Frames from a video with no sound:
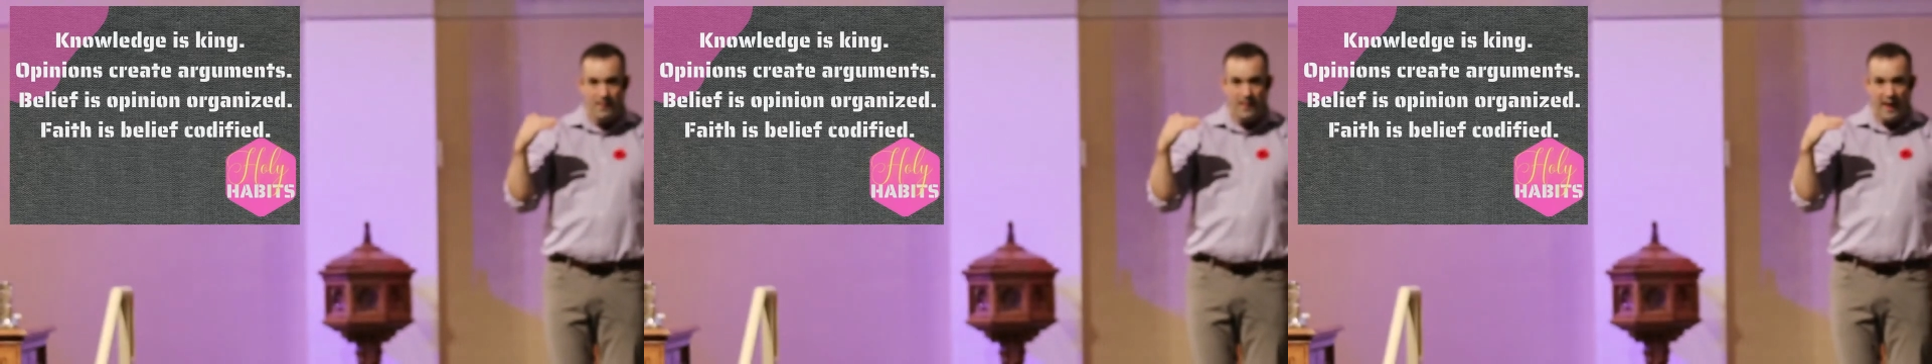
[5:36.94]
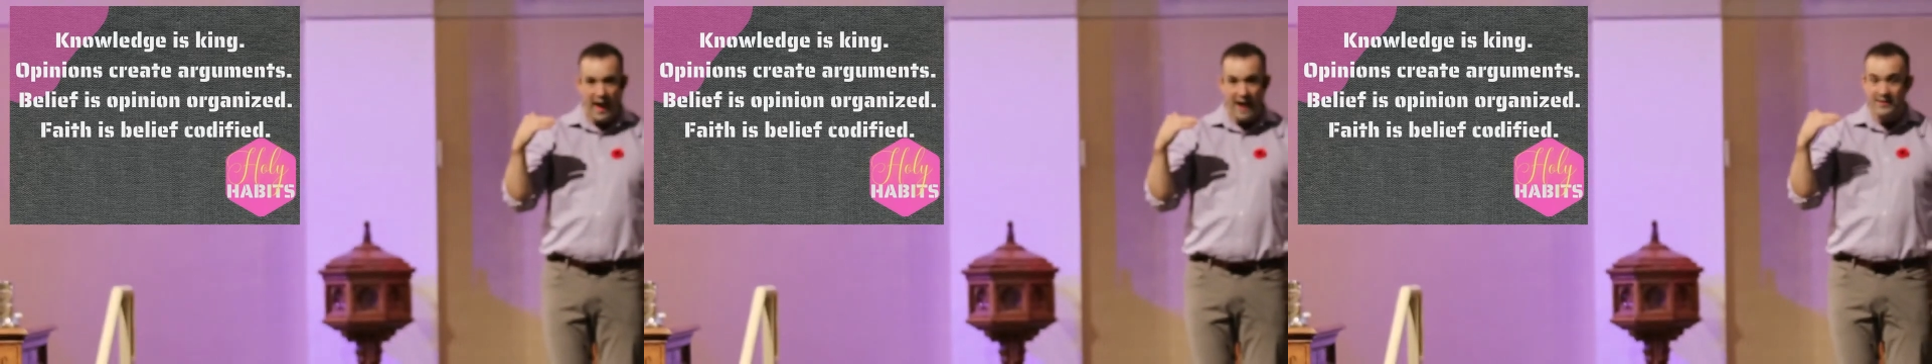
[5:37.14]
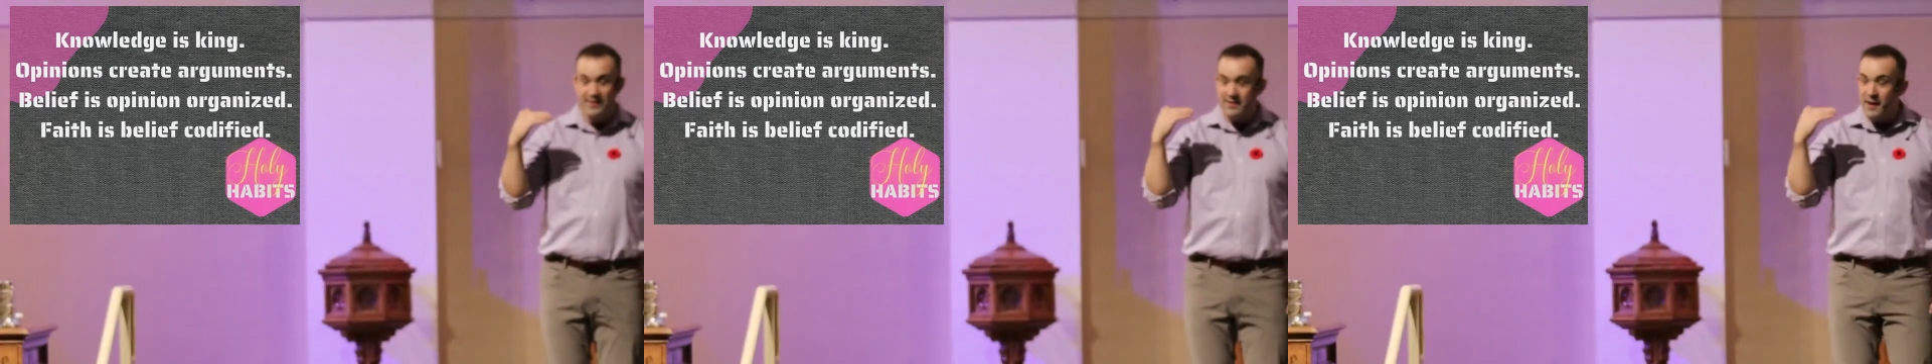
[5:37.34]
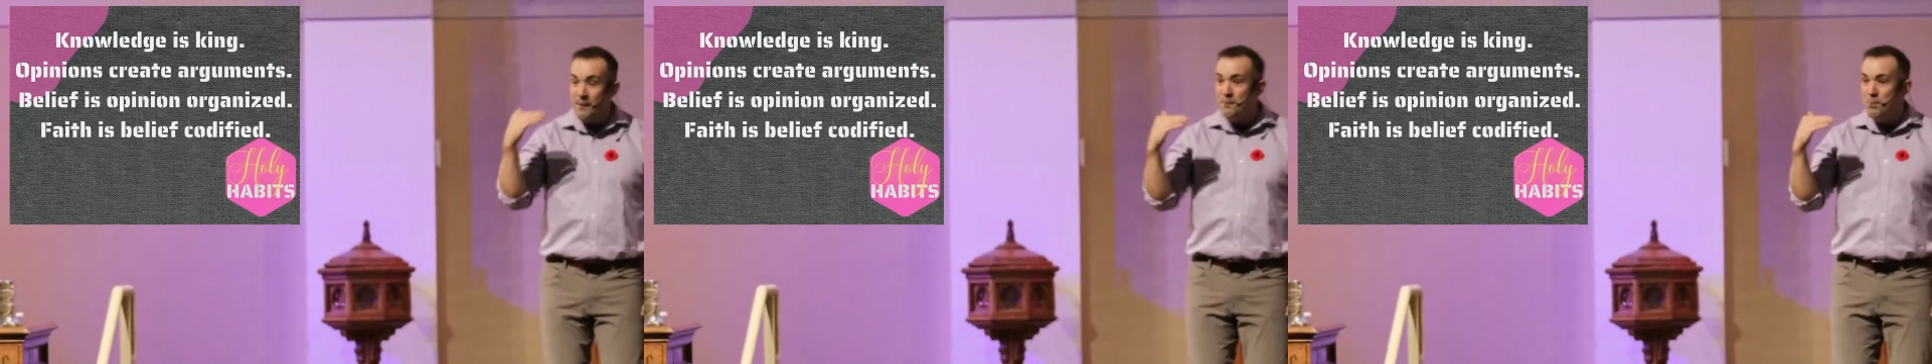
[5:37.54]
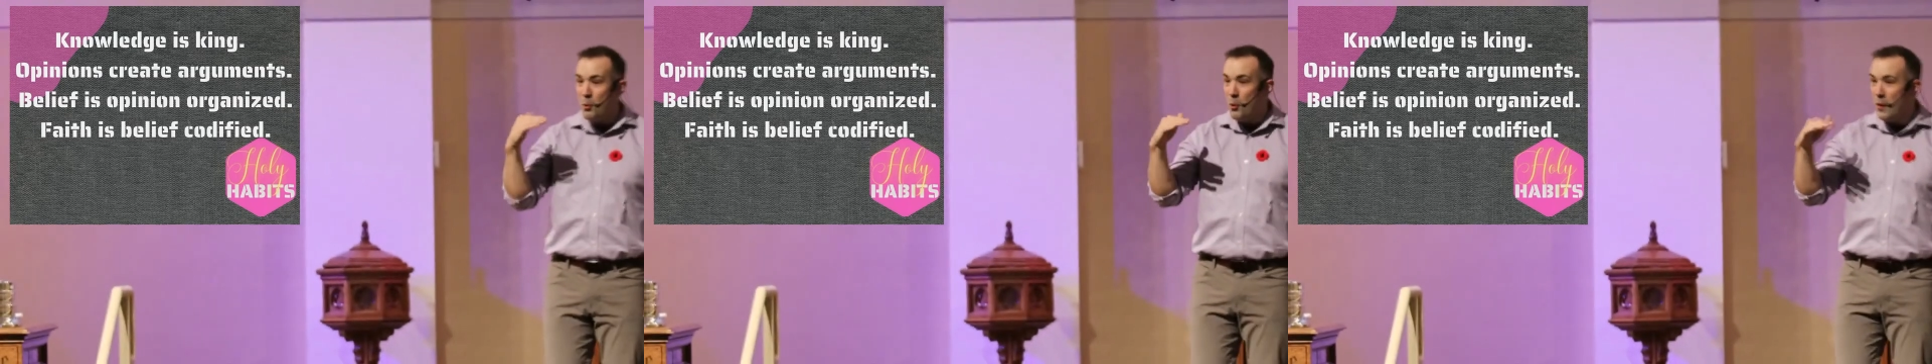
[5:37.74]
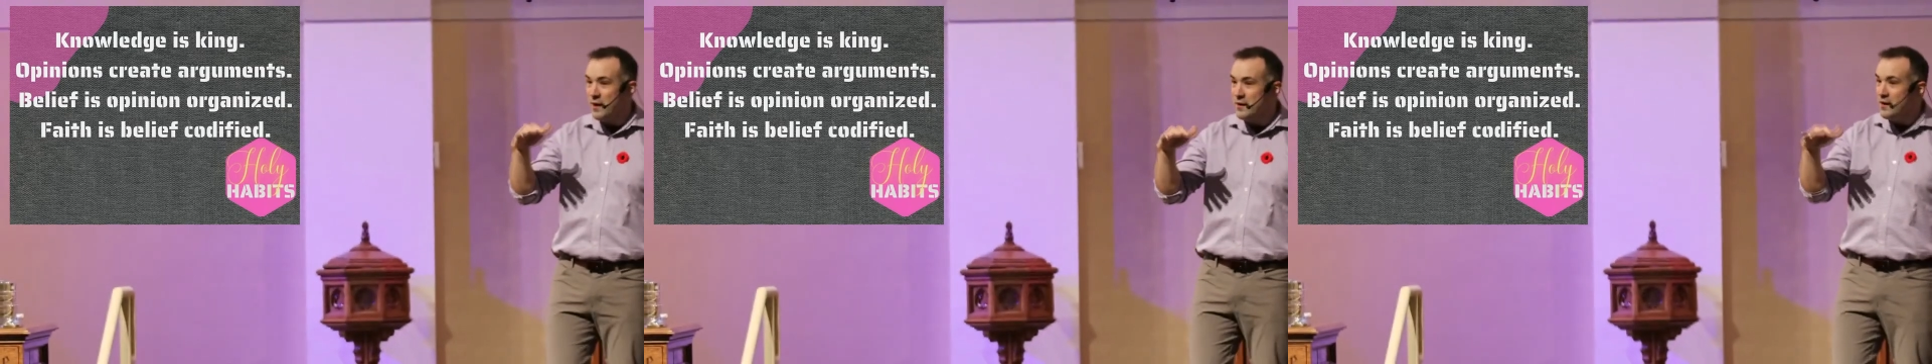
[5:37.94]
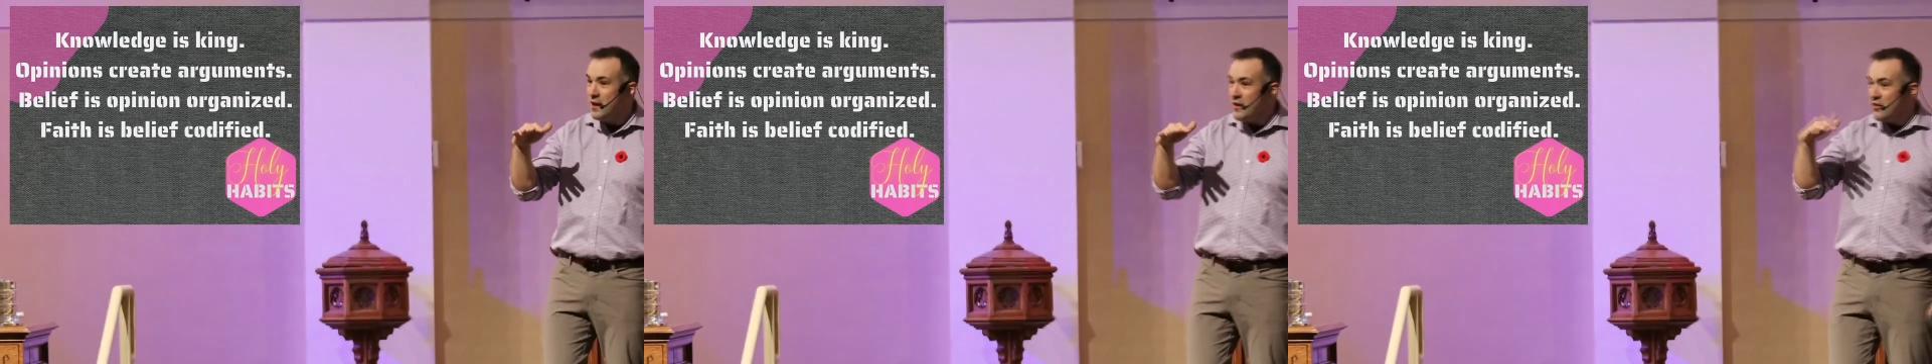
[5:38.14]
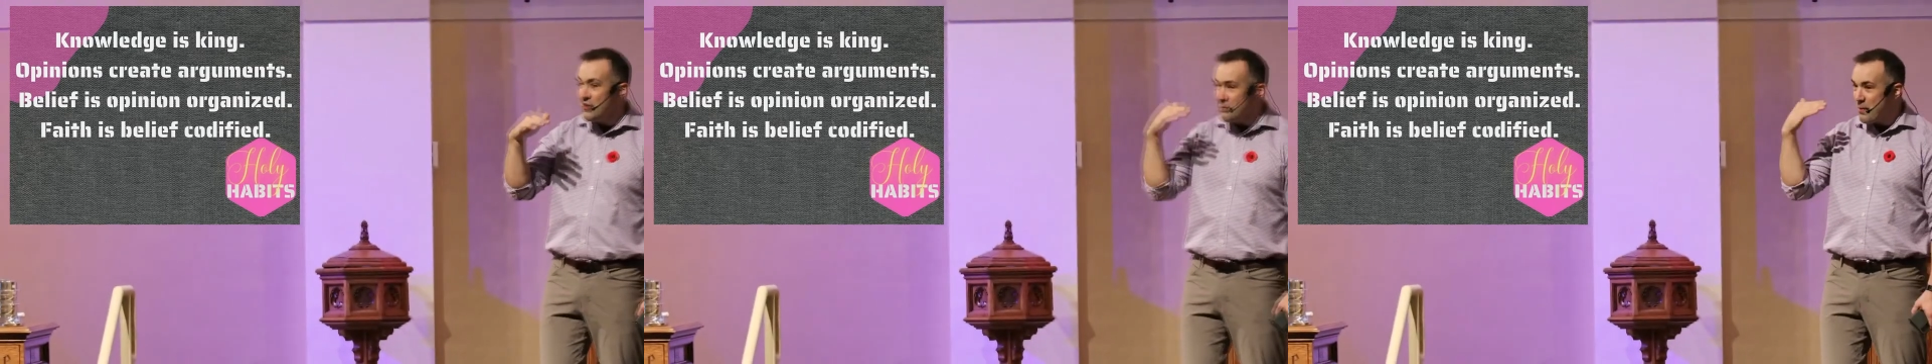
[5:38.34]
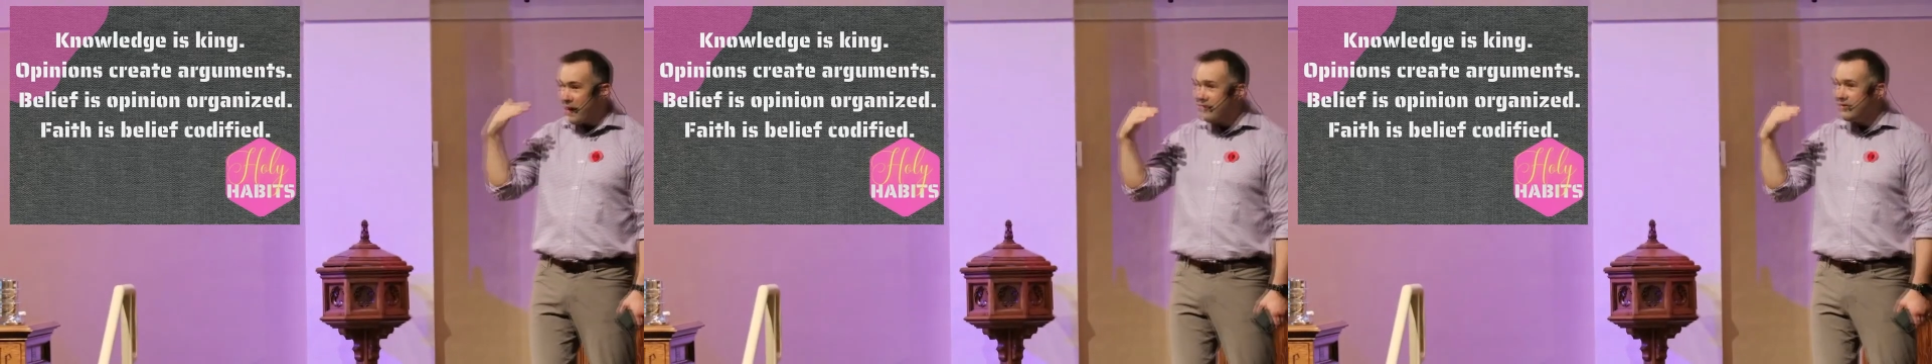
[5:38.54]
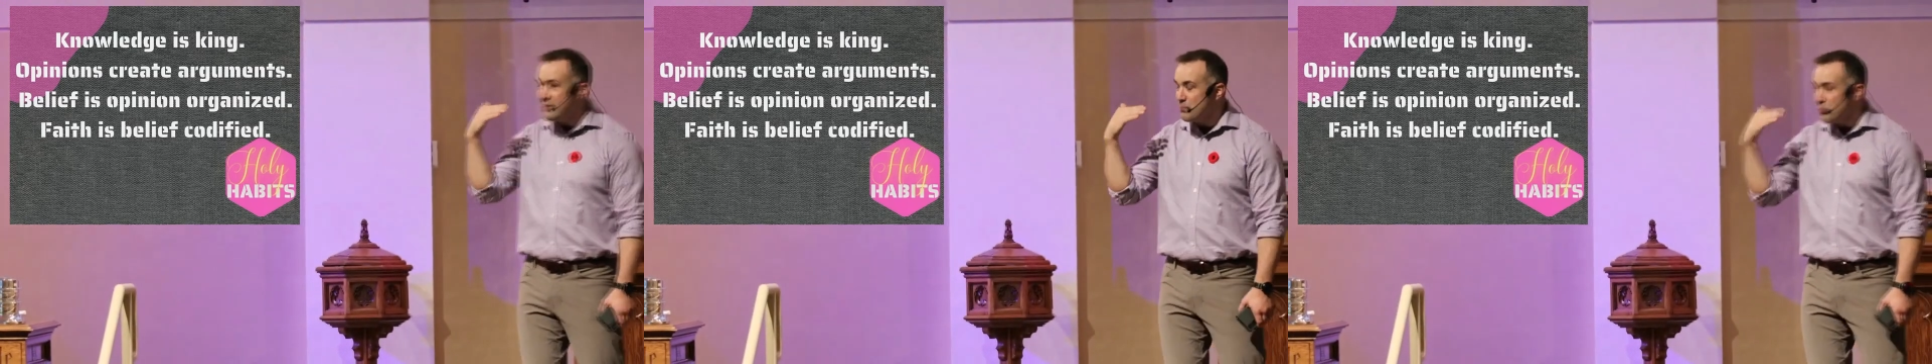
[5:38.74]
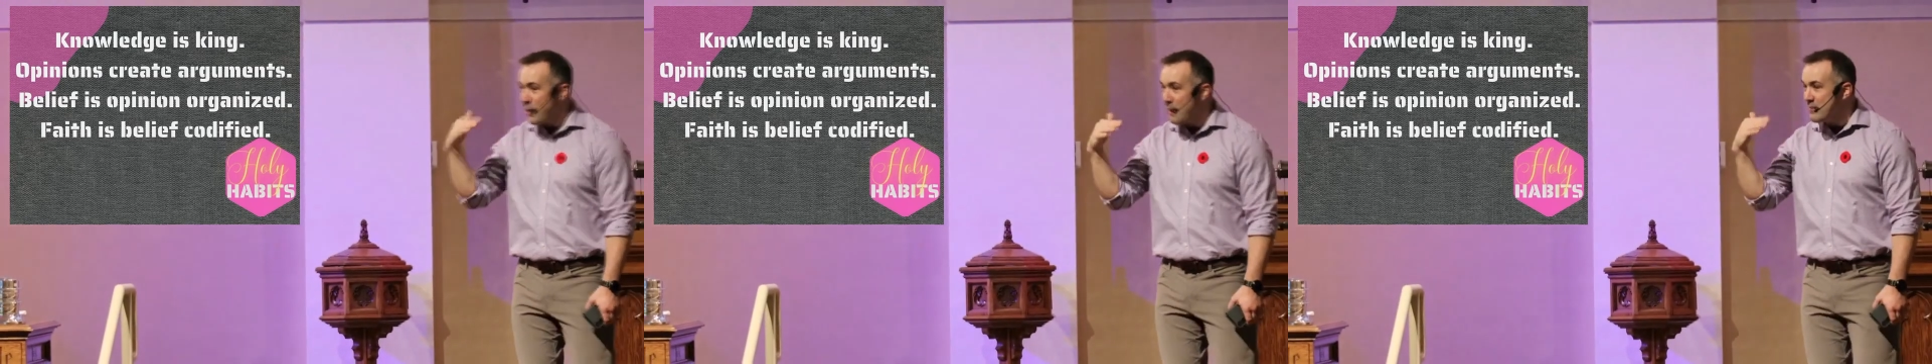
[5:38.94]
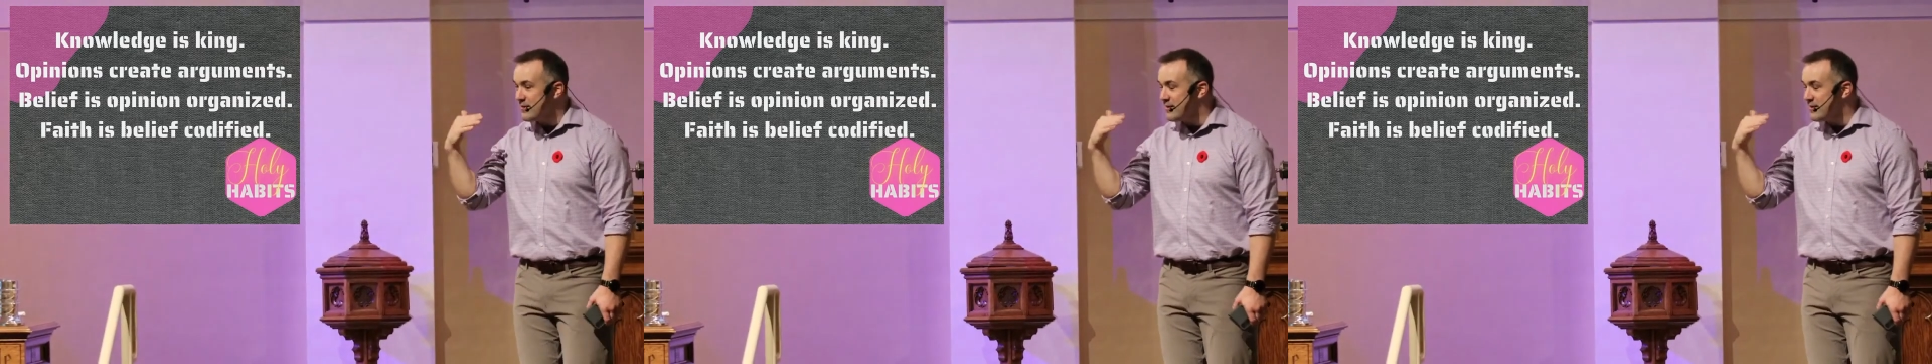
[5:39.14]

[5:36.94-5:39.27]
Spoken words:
At some point, the basic premise